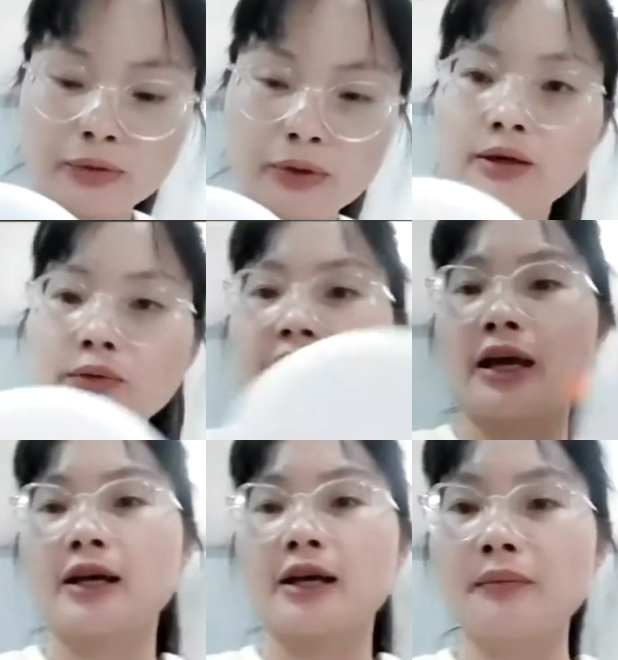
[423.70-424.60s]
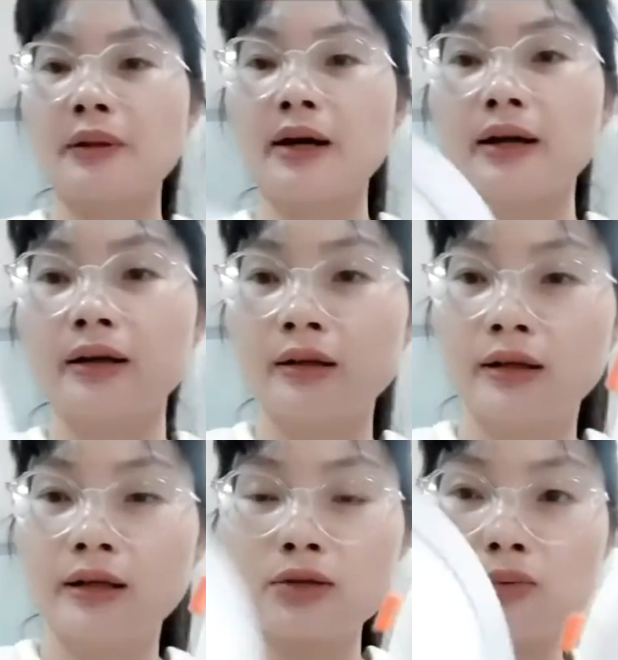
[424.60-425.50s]
When we compare,
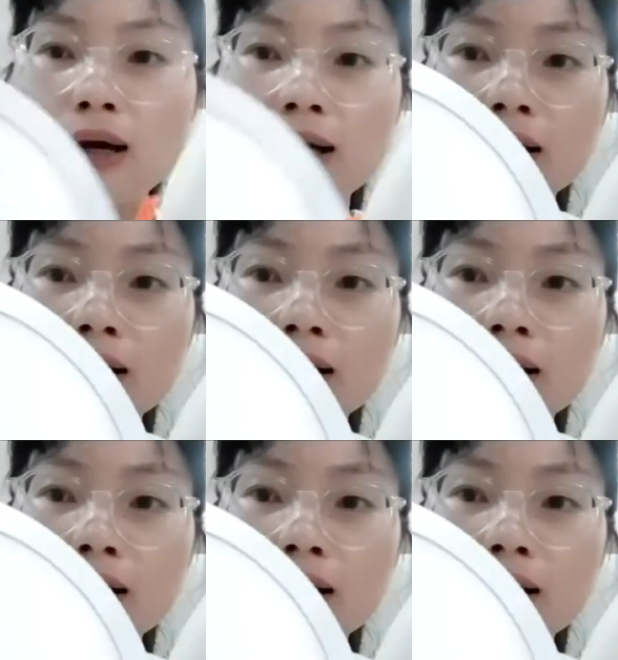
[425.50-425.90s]
this